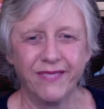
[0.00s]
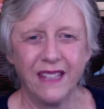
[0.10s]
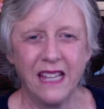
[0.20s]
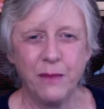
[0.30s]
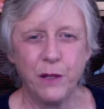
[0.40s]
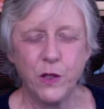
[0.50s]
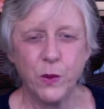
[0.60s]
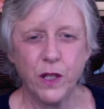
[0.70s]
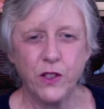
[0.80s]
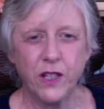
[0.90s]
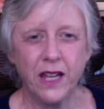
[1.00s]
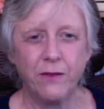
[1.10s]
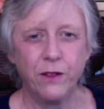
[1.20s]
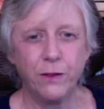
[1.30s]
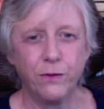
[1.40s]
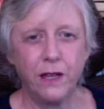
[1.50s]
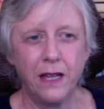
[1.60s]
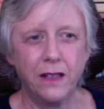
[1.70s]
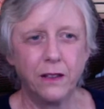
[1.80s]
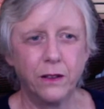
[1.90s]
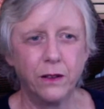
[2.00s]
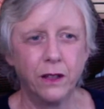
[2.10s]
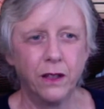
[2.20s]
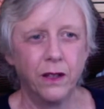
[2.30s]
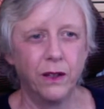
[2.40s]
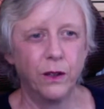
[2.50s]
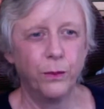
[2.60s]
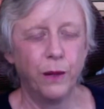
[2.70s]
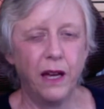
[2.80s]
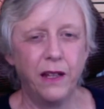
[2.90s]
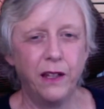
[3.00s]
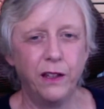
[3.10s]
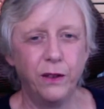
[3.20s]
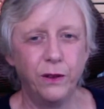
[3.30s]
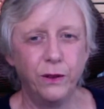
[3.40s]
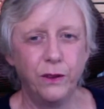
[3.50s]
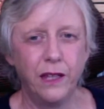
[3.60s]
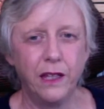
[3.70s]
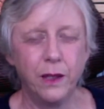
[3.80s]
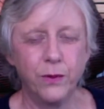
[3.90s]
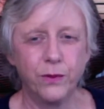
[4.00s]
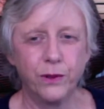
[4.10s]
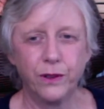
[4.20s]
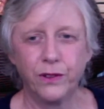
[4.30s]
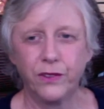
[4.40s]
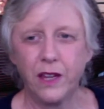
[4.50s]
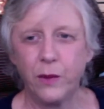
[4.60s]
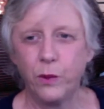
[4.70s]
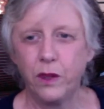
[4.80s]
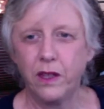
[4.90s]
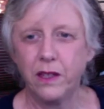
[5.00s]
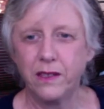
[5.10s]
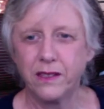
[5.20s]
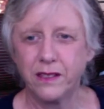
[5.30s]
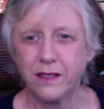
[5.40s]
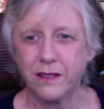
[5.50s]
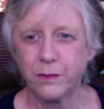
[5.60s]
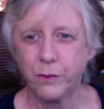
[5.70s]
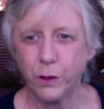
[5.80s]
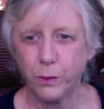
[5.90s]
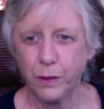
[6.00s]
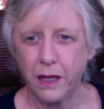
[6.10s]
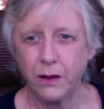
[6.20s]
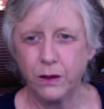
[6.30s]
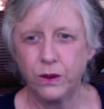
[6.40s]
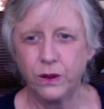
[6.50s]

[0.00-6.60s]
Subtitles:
anybody's watching after the fact, goodbye to you. Thank you for staying. Goodbye to,